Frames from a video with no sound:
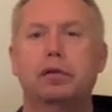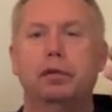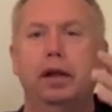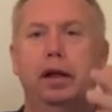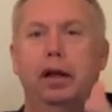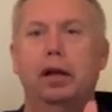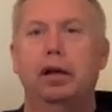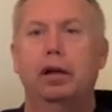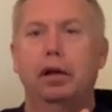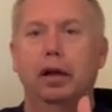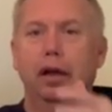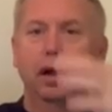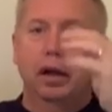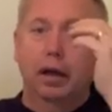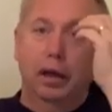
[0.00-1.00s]
as we get
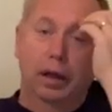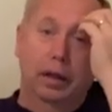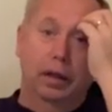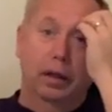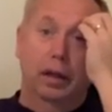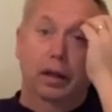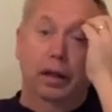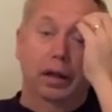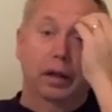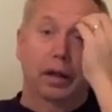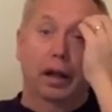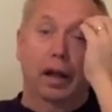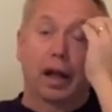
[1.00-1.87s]
into